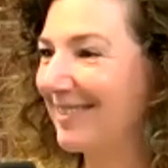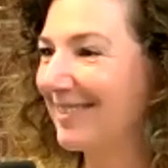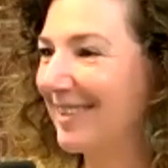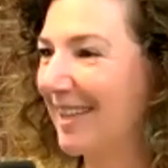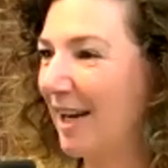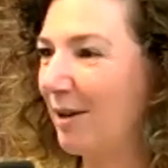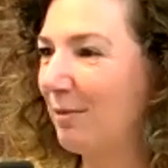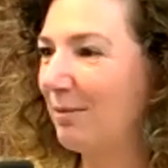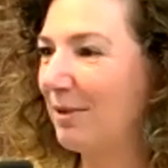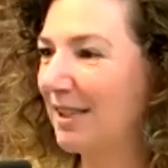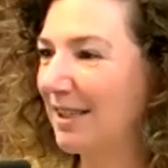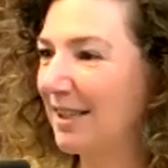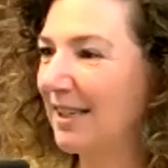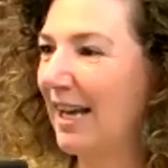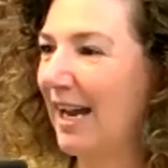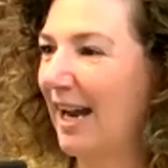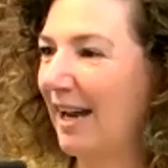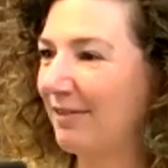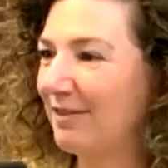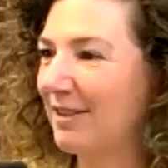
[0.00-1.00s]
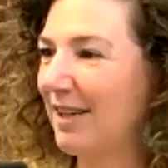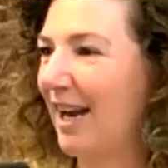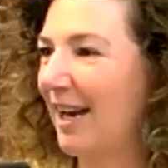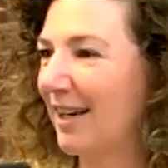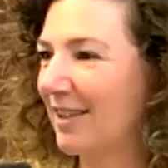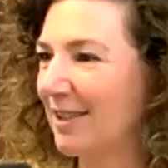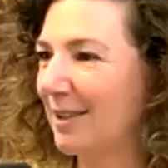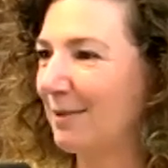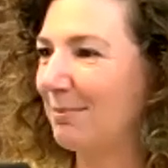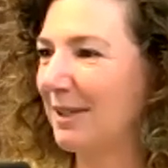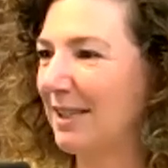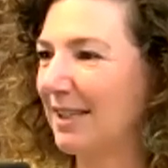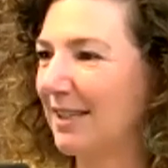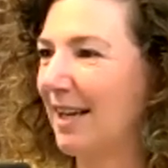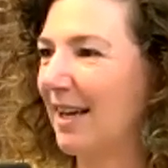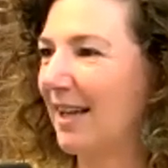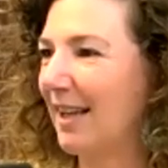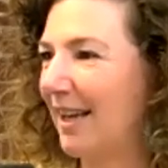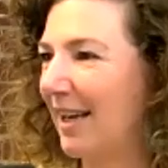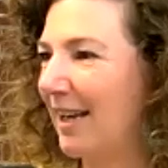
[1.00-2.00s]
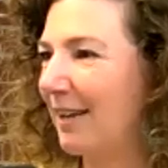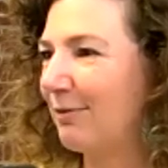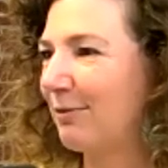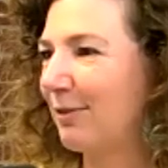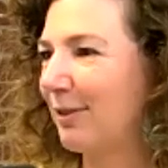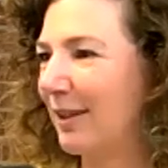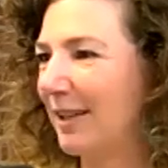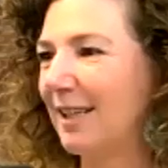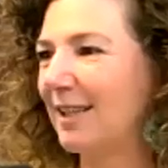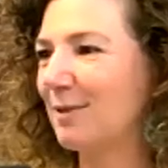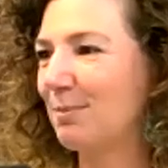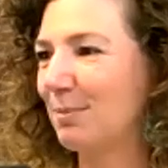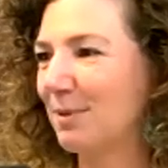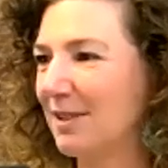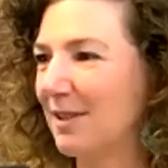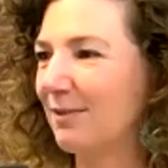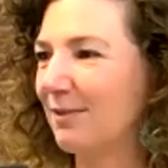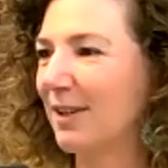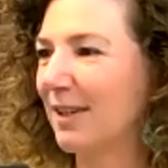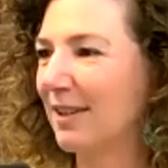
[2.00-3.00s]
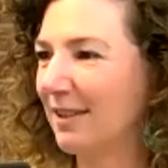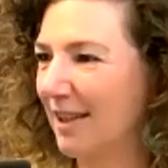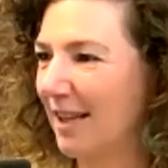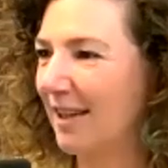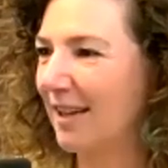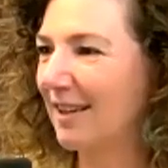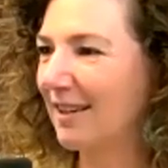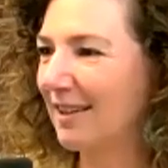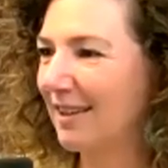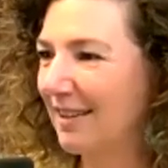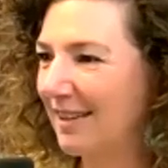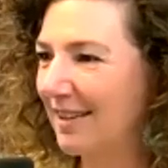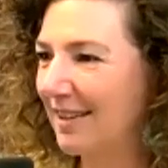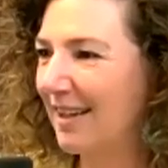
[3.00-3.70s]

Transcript: that we didn't have to actually be in LA for any specific thing.